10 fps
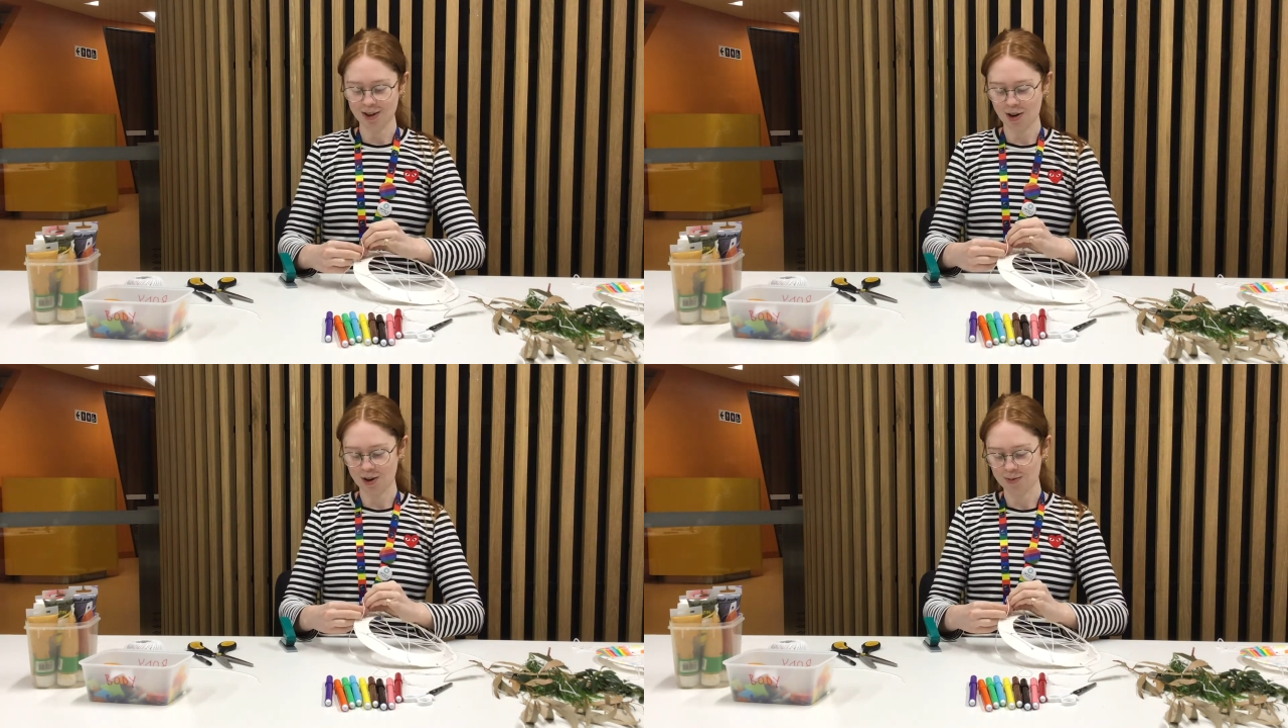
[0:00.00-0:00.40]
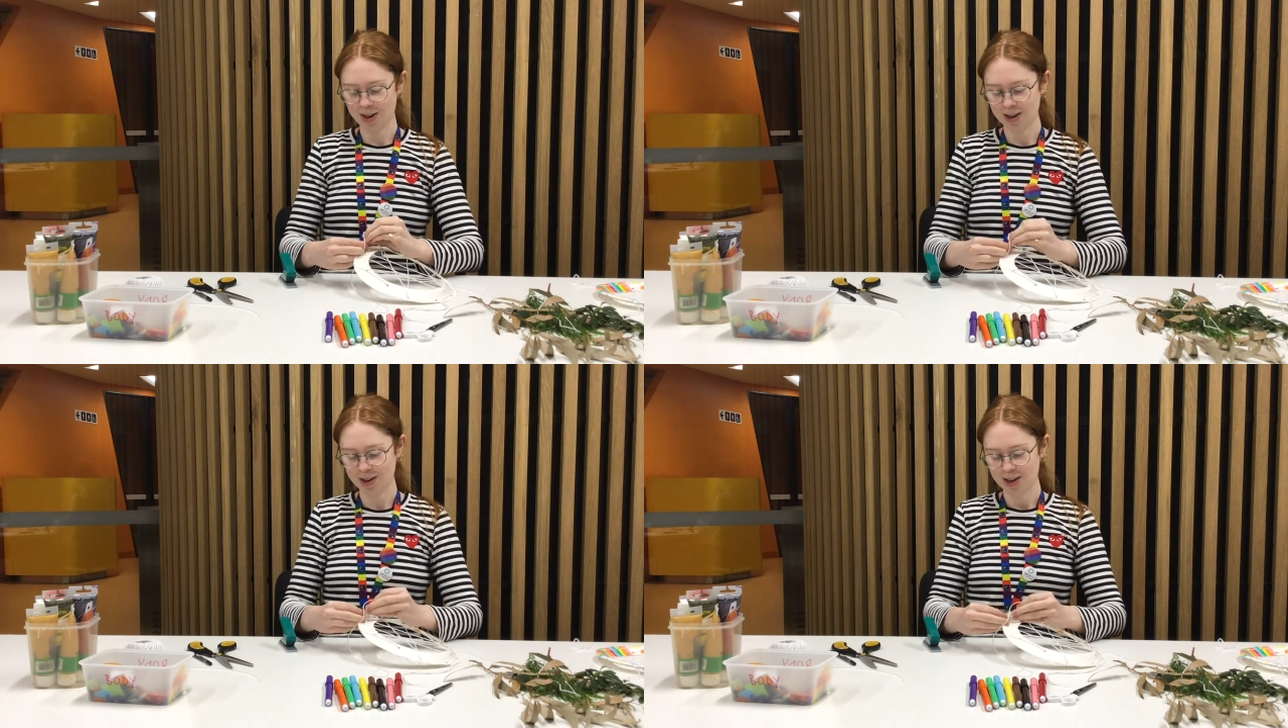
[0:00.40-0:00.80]
home
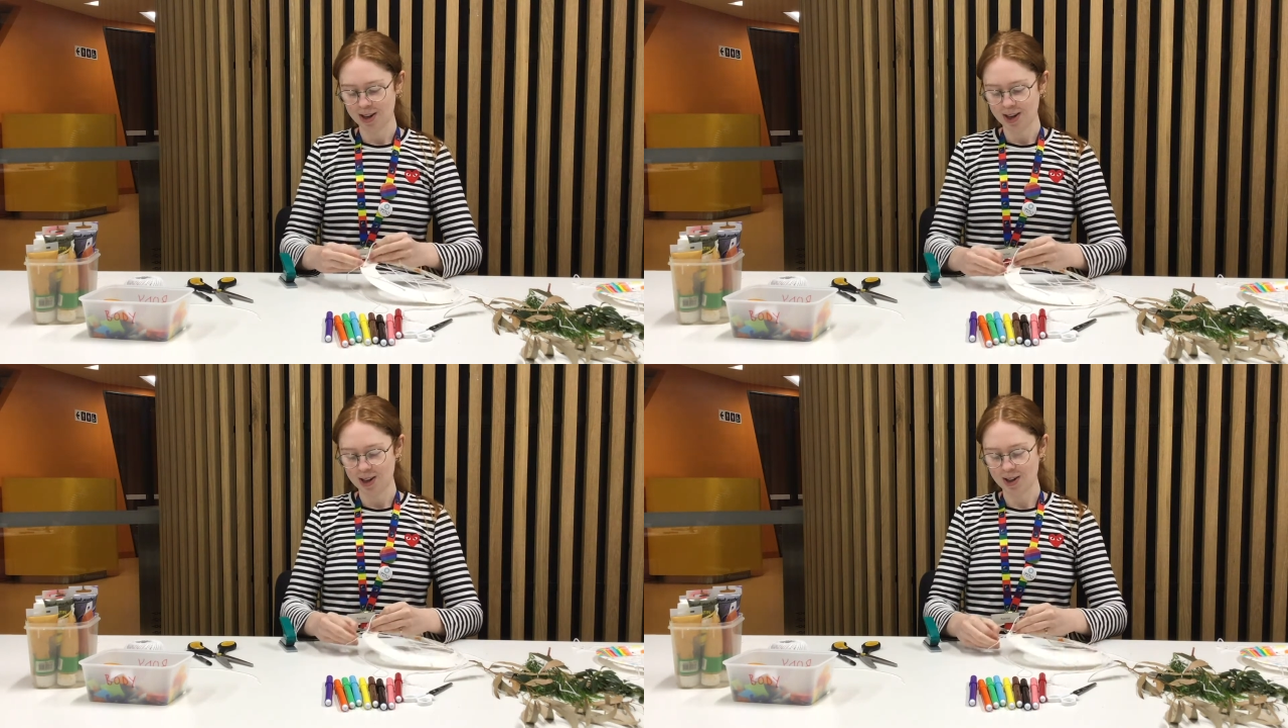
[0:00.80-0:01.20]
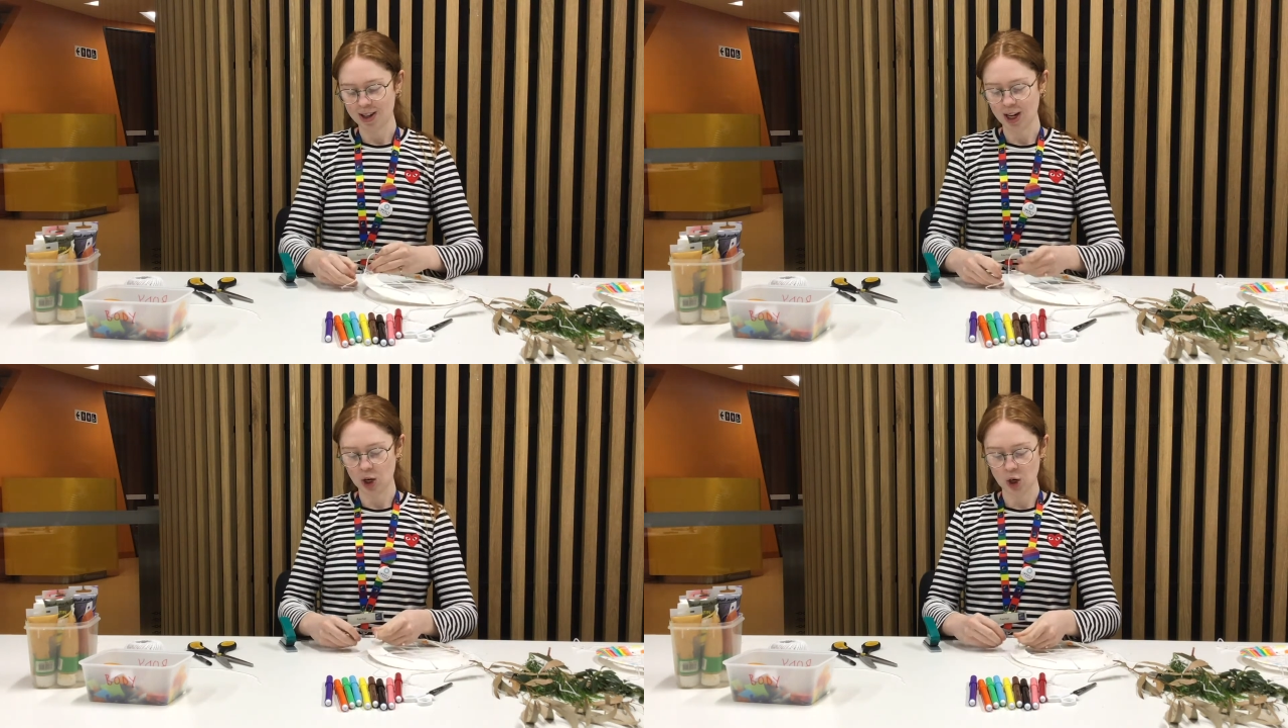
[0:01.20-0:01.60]
that you
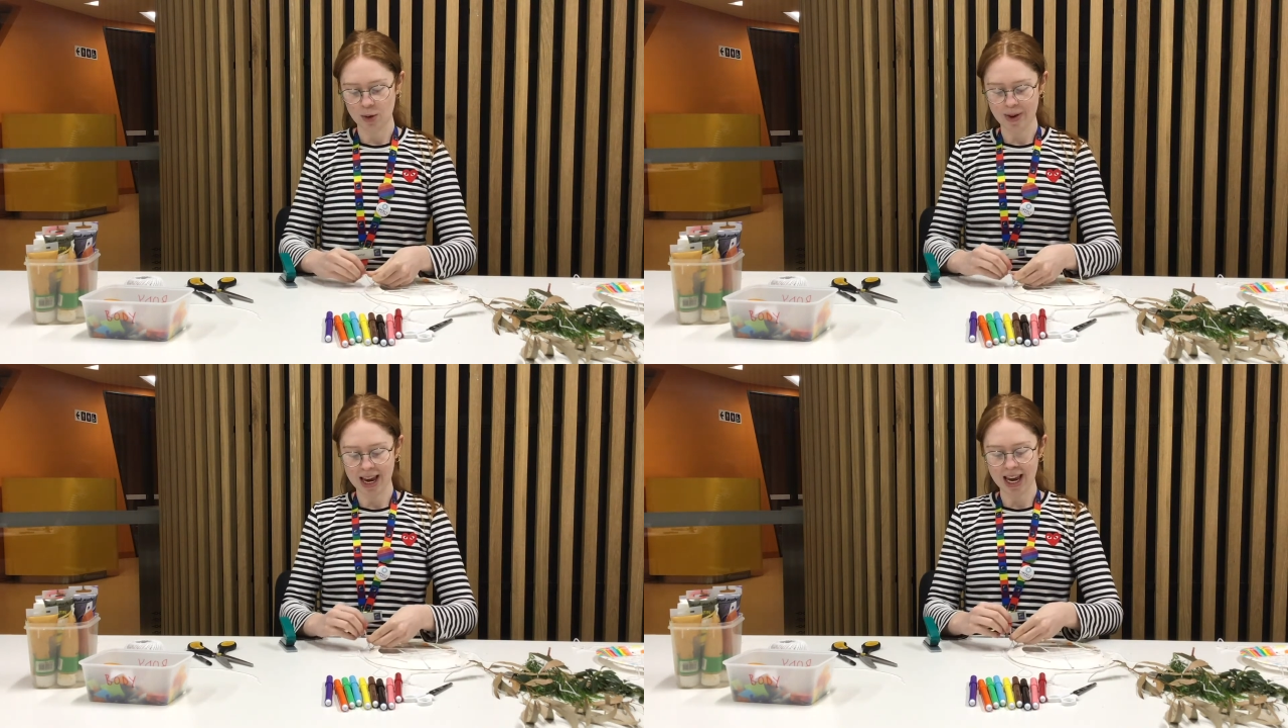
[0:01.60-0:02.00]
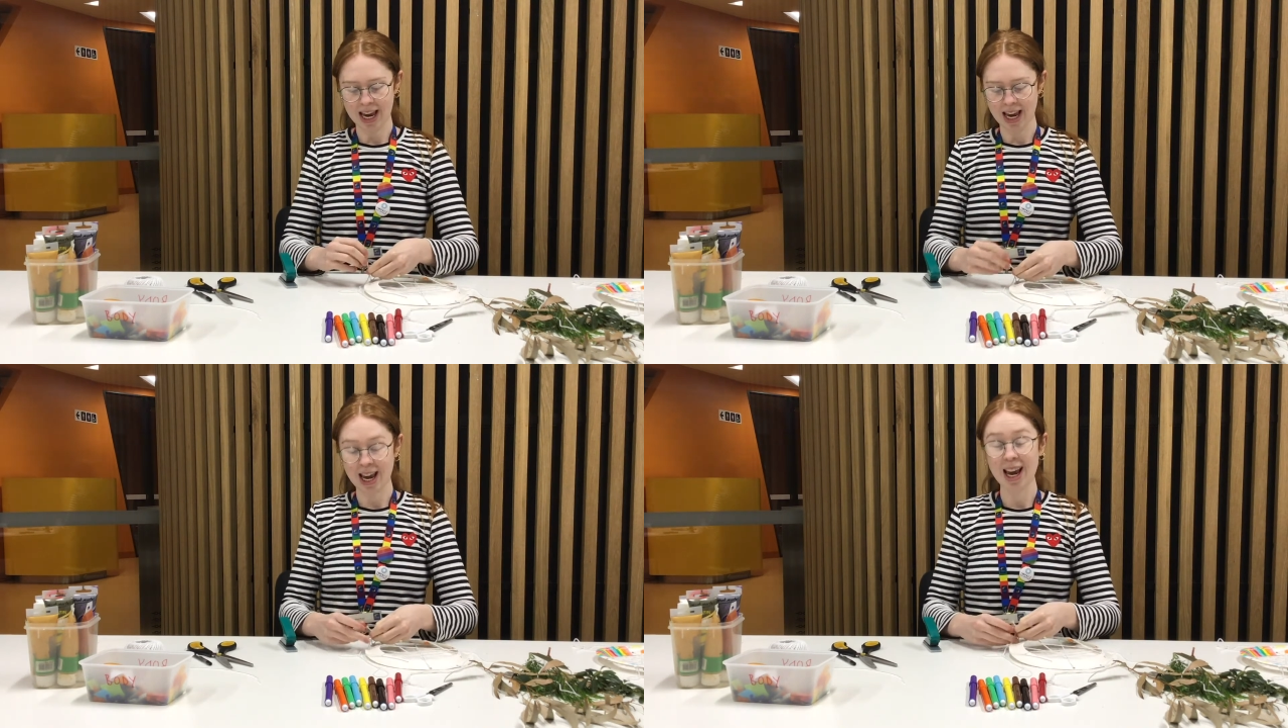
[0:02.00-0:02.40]
think could be